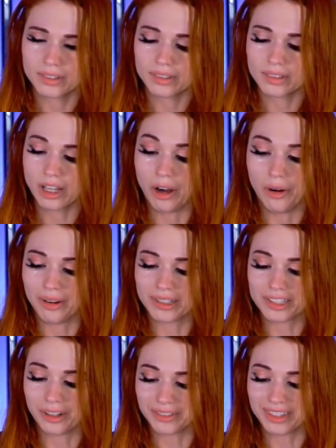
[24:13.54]
No, I
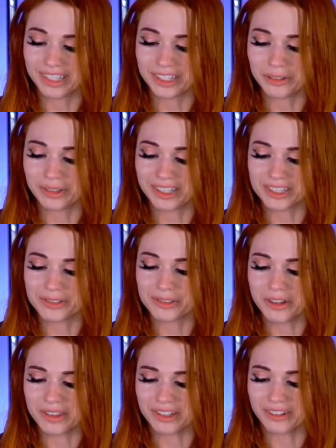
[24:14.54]
don't think you will because you know
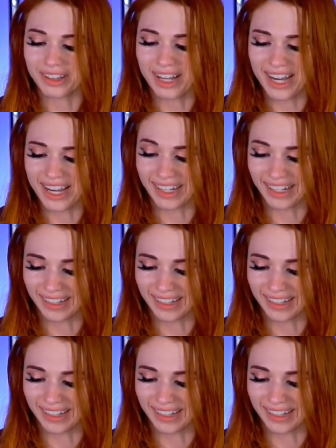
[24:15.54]
that you're lying.